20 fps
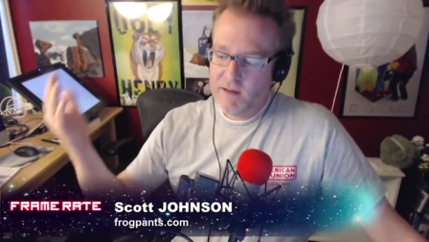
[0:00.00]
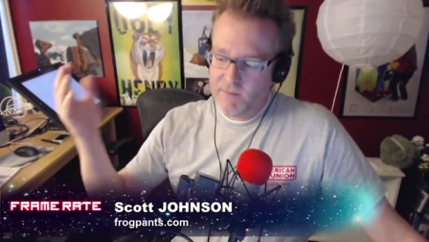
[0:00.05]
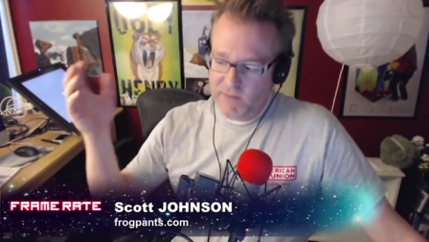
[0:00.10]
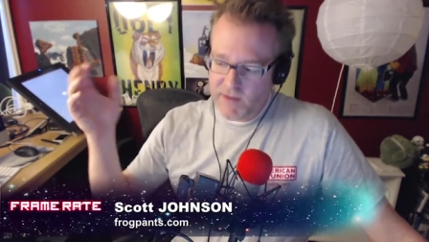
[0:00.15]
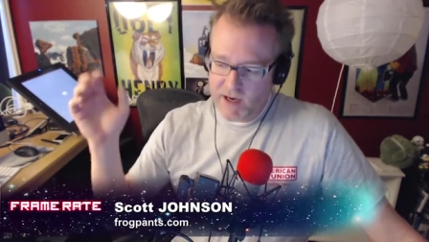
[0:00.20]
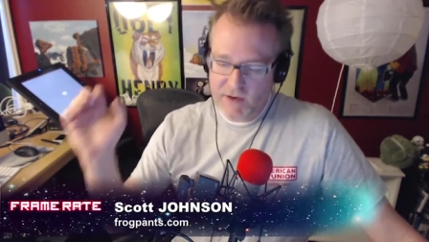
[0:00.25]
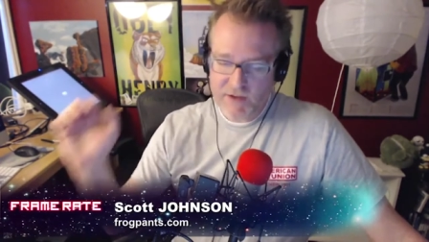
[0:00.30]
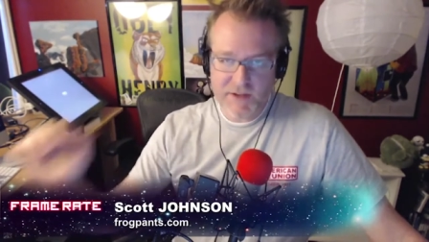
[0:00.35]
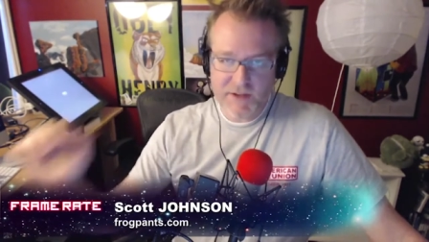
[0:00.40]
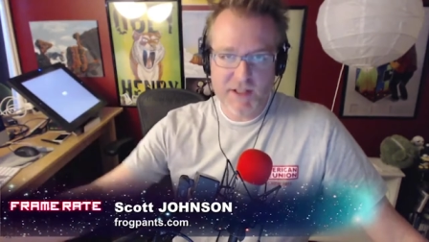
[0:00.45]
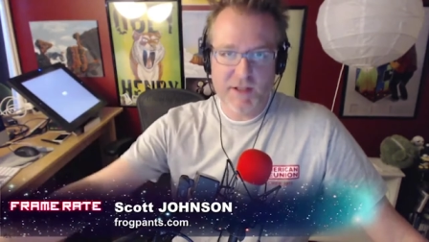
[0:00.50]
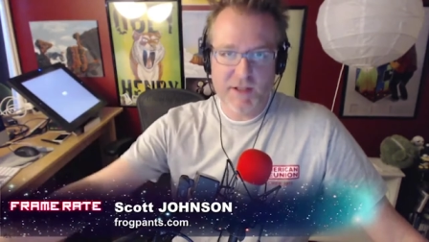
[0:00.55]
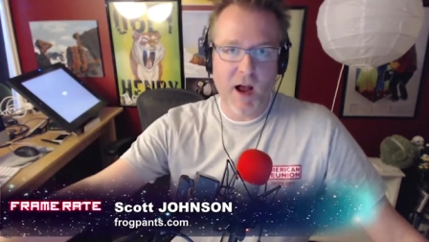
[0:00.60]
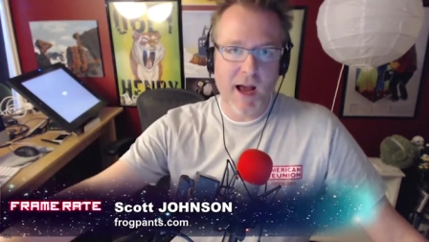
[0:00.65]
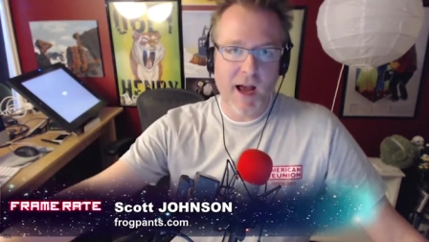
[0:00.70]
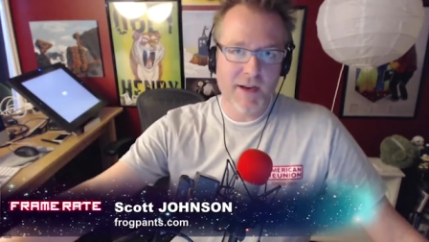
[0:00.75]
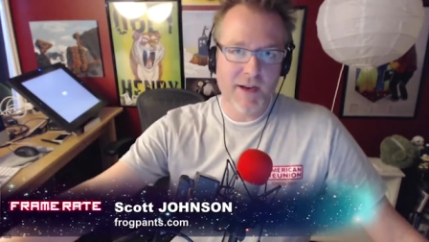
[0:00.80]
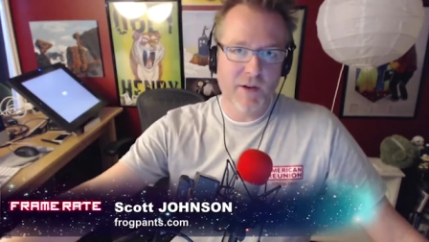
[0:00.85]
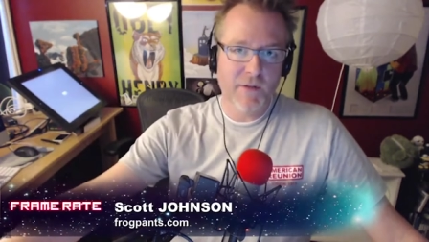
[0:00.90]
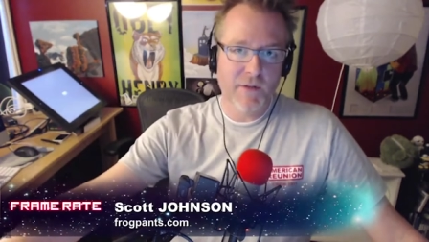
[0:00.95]
there's this
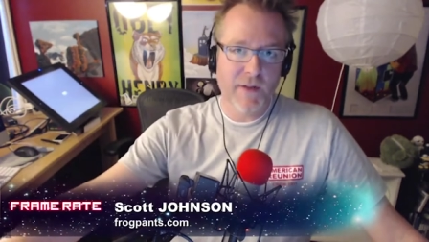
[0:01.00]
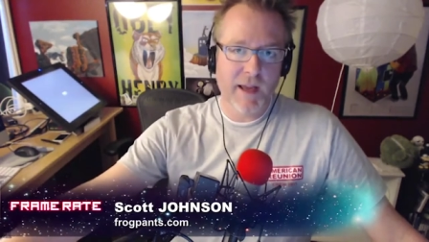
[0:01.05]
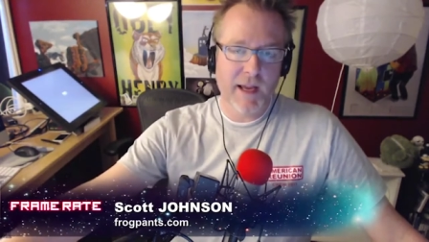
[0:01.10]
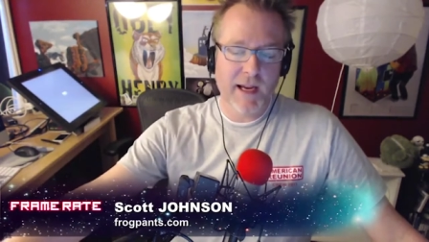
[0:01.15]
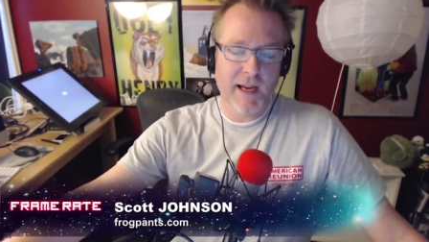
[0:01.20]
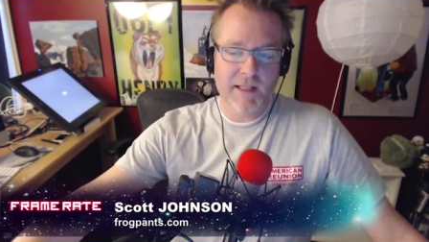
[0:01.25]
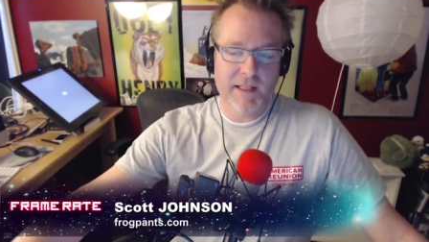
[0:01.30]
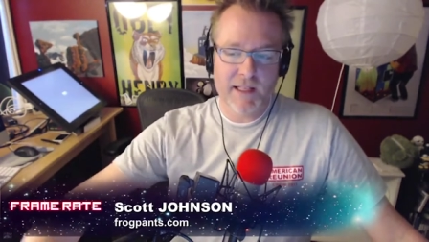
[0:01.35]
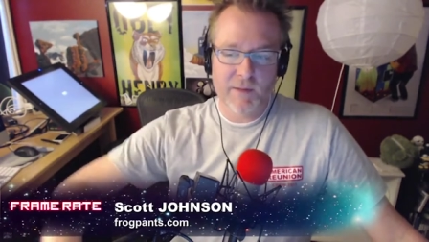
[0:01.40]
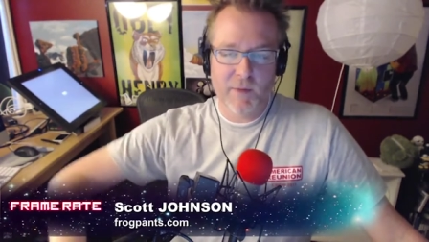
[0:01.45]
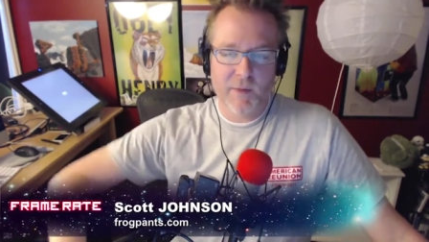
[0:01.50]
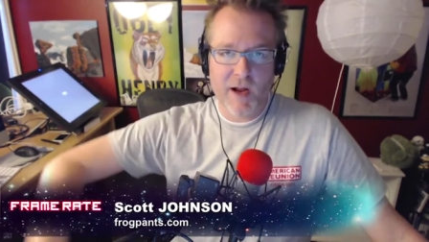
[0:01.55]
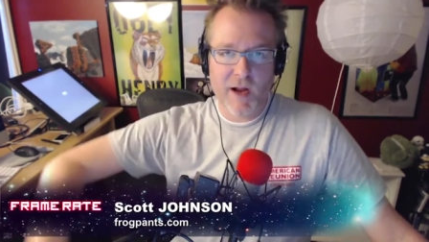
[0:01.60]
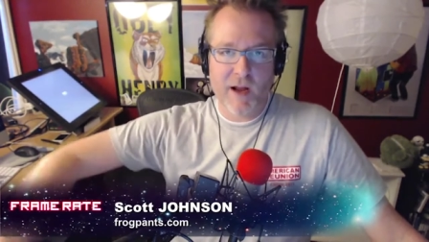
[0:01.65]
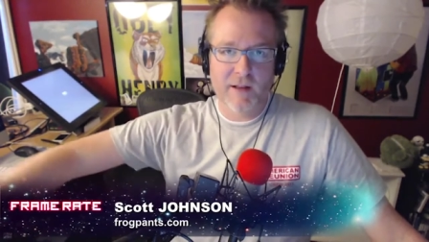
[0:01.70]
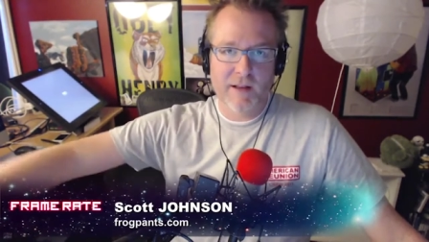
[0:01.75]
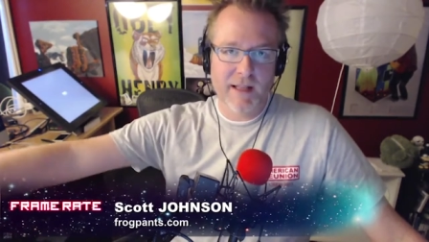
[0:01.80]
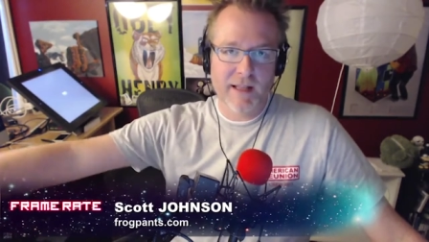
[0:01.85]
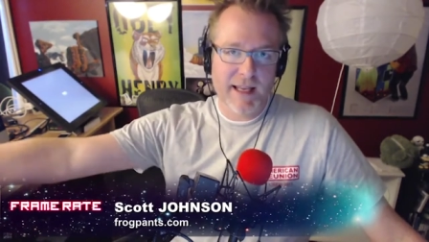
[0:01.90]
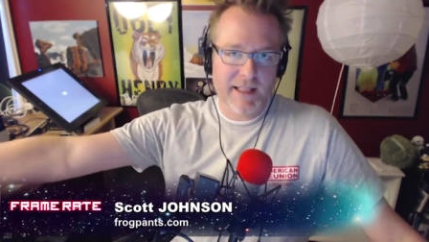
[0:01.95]
hot new thing. It's going to play
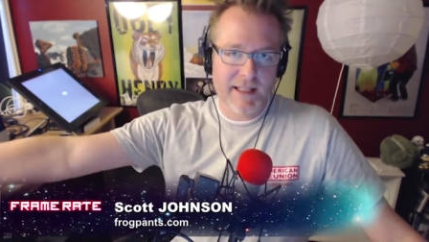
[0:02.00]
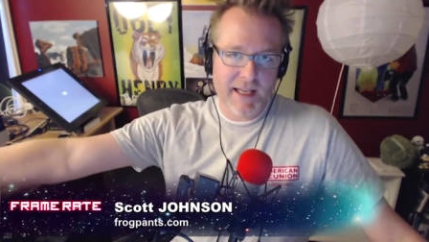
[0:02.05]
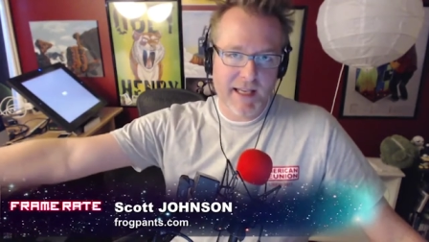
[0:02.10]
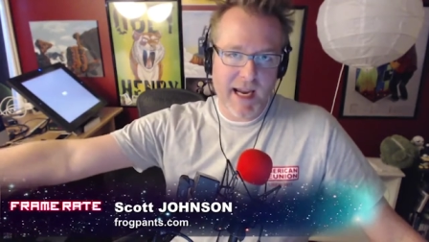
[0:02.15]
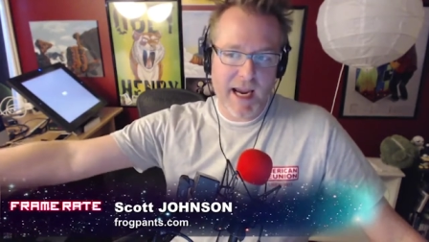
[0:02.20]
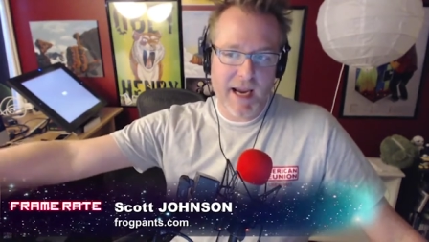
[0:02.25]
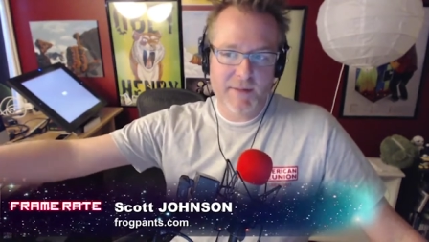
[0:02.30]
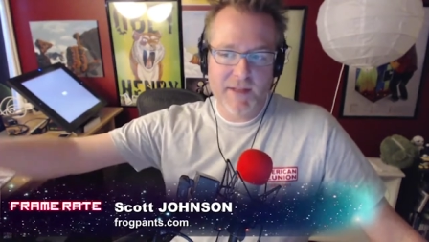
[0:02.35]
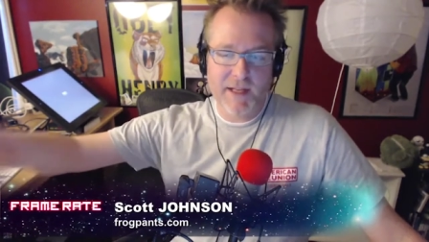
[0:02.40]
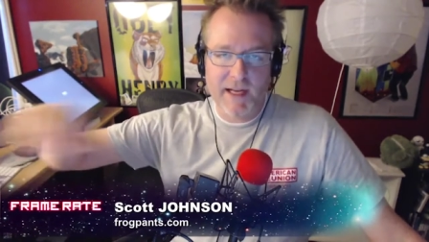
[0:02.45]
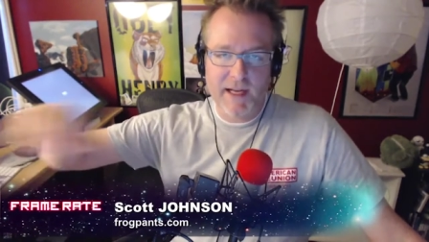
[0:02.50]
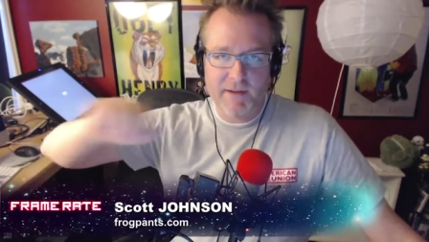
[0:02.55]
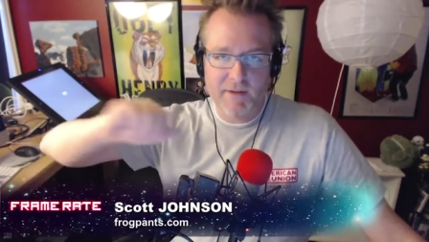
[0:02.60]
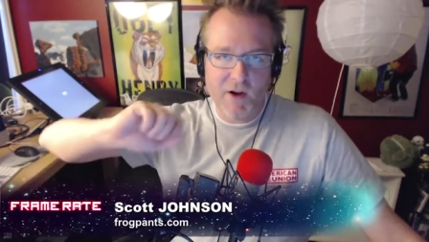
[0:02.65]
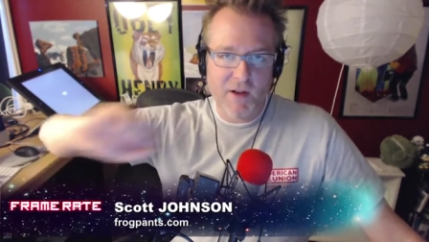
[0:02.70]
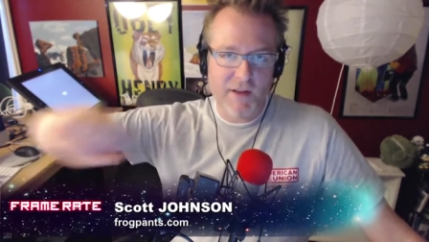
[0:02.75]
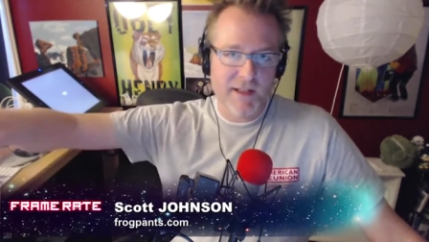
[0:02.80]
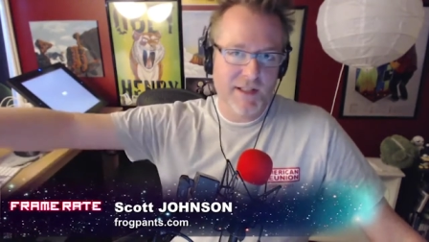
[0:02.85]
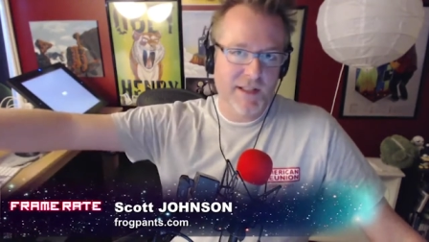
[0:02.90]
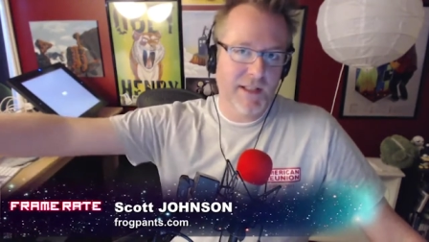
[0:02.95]
all the latest games, going to
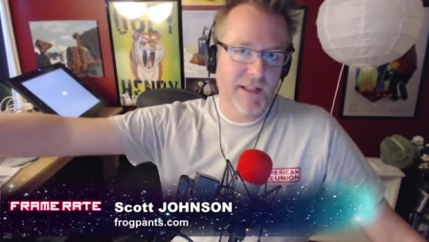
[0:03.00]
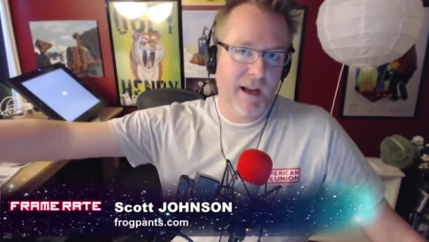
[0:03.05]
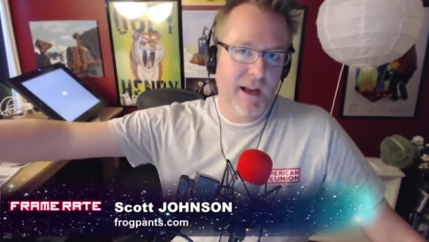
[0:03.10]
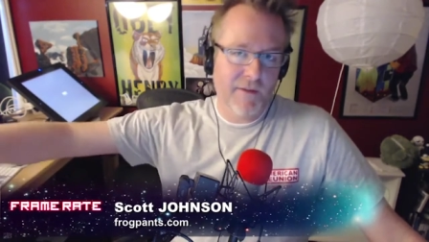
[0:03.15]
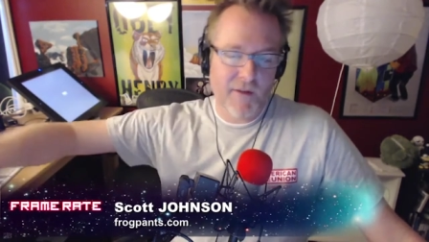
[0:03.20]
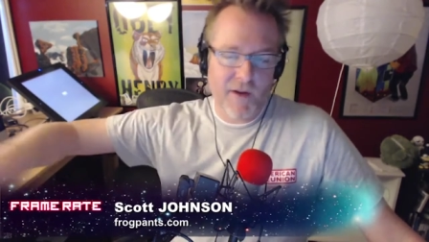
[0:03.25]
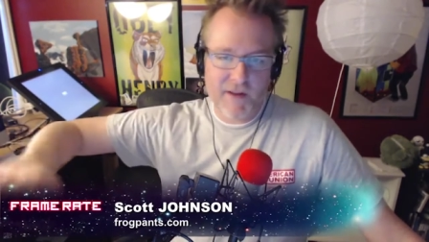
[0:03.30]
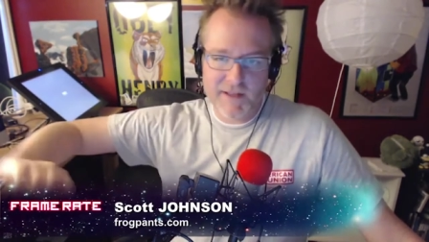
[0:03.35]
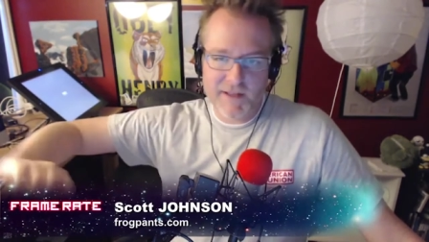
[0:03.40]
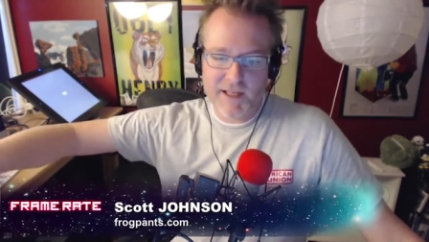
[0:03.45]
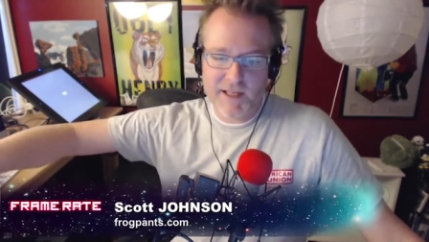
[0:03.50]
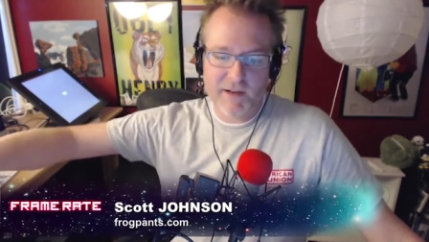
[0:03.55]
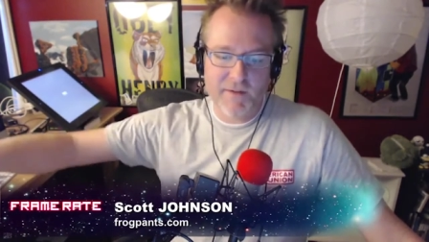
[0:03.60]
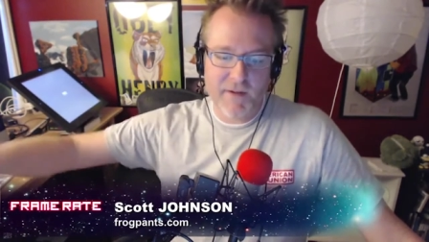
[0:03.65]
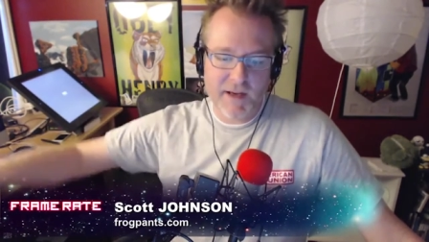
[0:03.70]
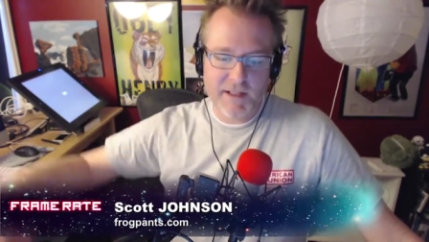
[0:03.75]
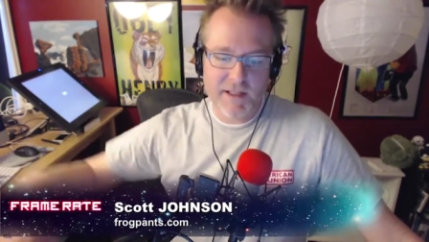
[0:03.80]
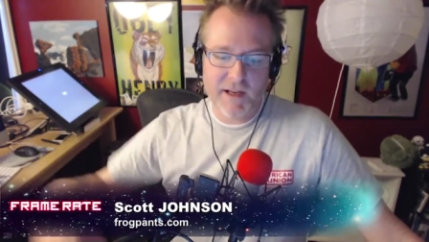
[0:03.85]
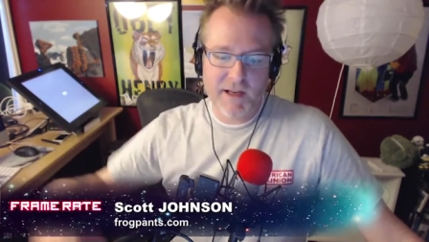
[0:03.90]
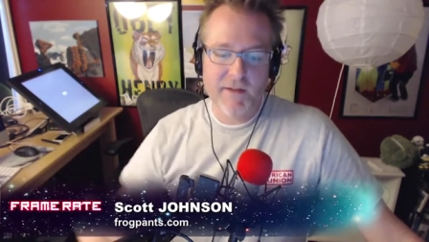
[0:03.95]
have all this stuff, all this
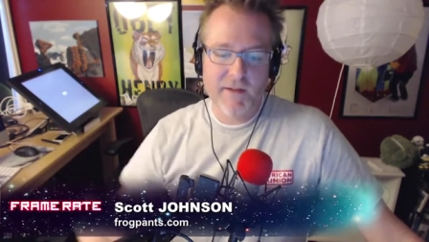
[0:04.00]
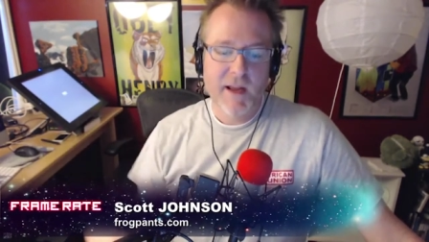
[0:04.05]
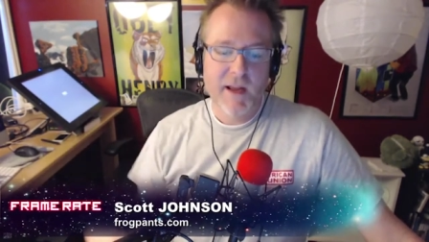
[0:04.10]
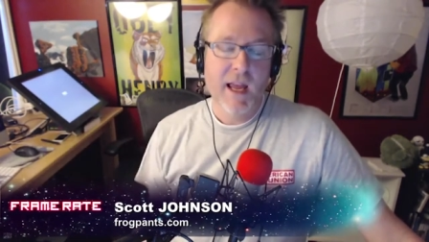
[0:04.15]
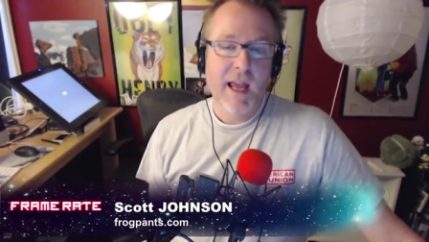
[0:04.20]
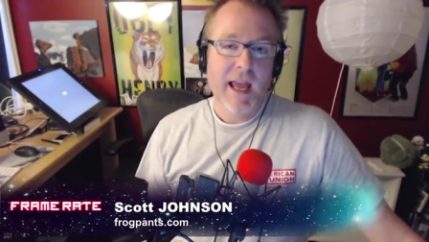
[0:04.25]
interface stuff.